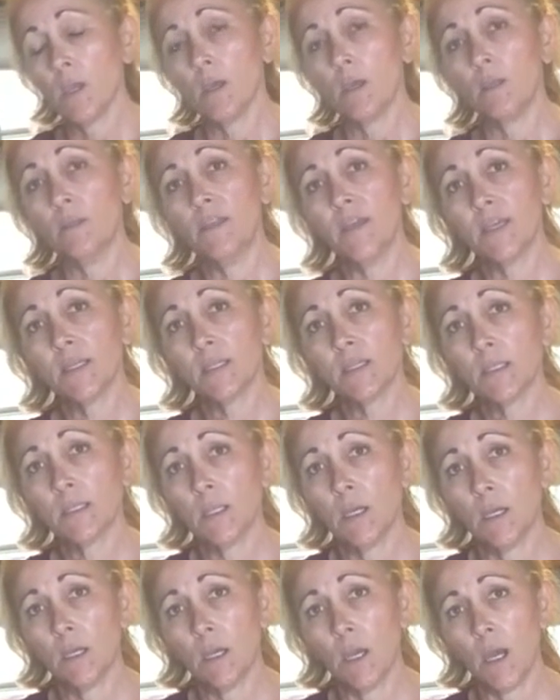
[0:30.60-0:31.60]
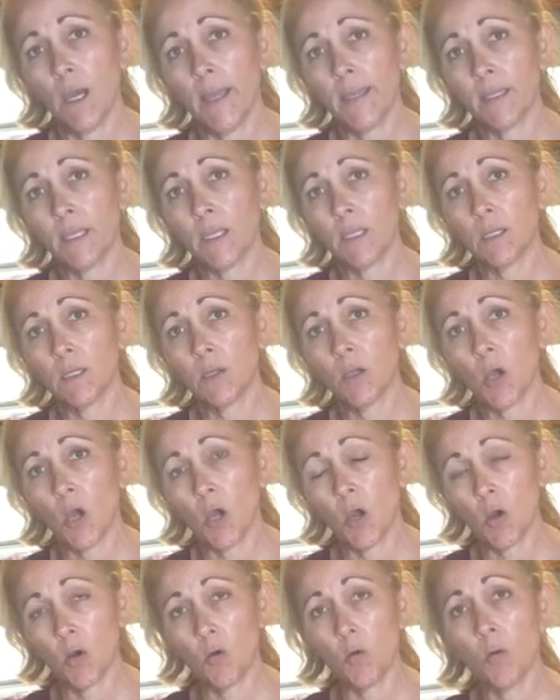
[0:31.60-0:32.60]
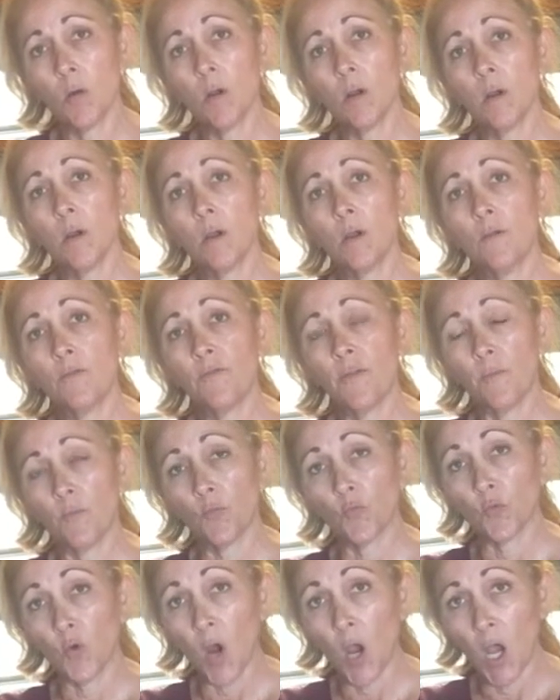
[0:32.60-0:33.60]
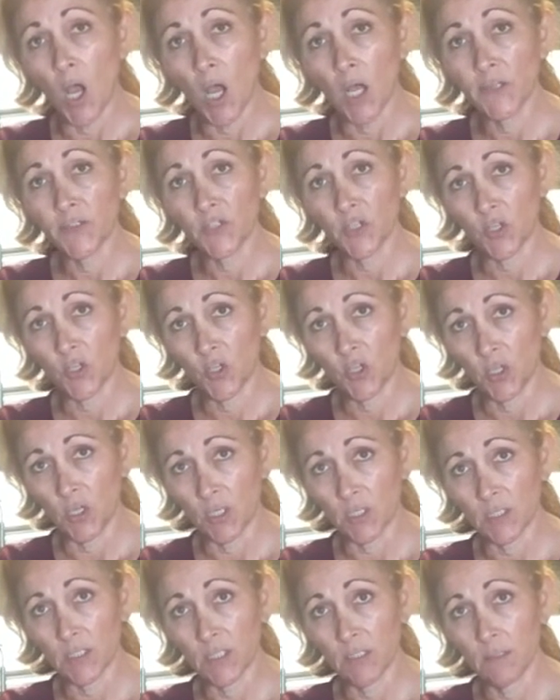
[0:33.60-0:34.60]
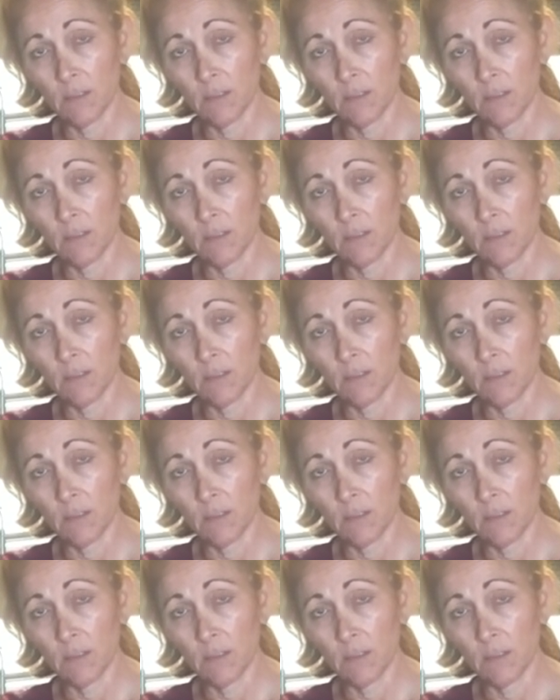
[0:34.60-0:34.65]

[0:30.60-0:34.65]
This, I can go from raw to cooked,